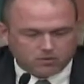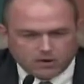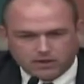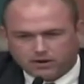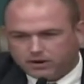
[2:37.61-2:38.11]

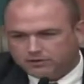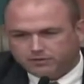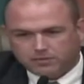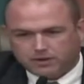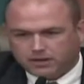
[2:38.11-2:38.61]
whether it's
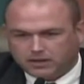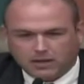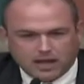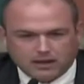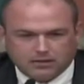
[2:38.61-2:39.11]
from
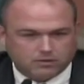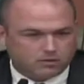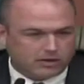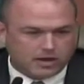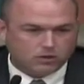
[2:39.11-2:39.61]
neglect,
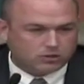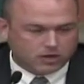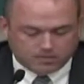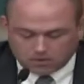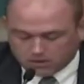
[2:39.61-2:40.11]
legal
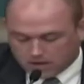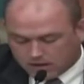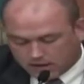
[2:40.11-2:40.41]
trouble,